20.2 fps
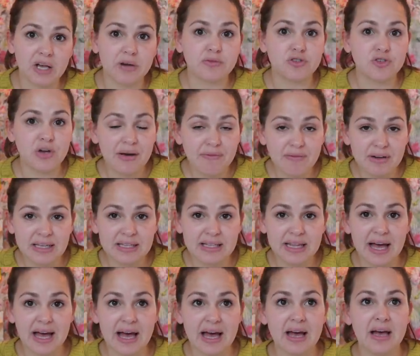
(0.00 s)
of traveling
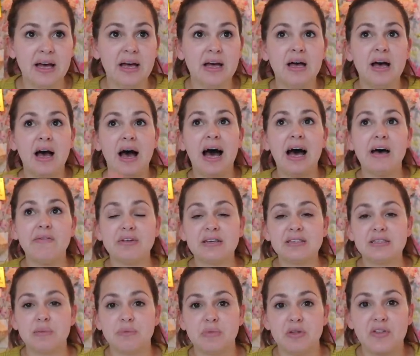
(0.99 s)
there, having
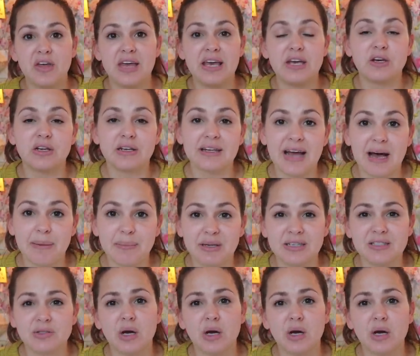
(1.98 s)
something that he could nap in.